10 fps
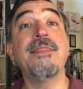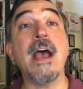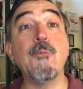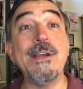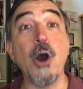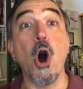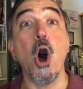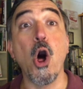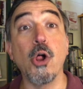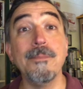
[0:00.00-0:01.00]
that we
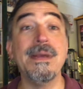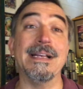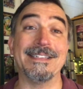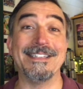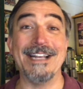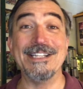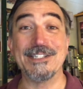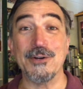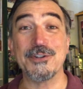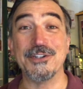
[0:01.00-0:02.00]
all miss in
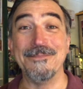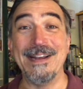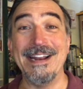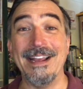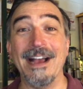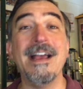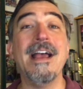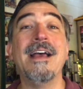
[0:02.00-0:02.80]
social media.